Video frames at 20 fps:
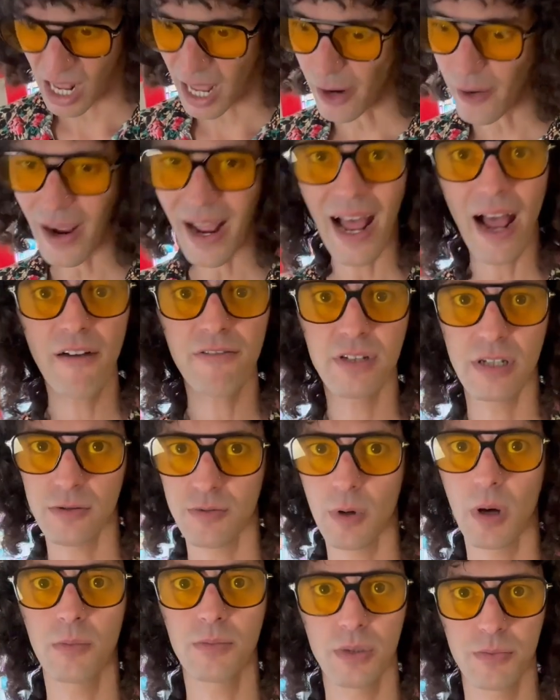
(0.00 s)
I don't have those
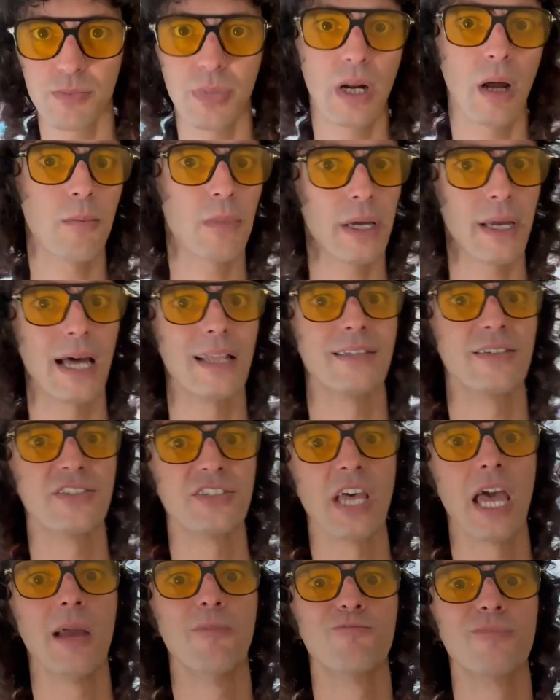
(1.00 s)
problems, but I'm like at the
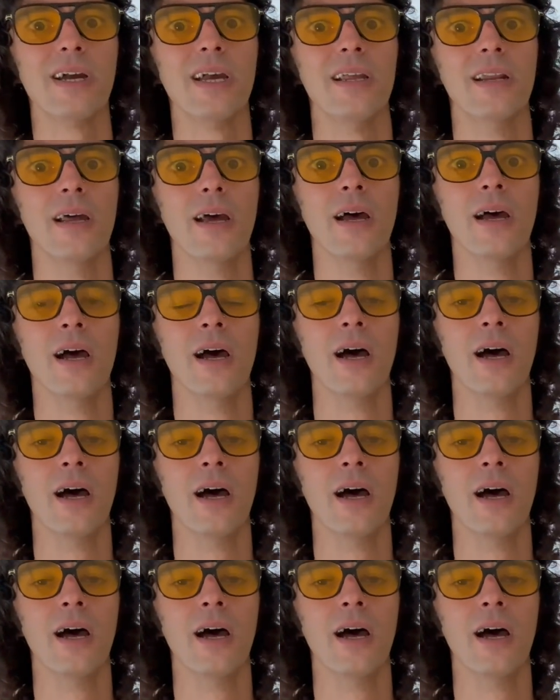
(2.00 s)
same rate,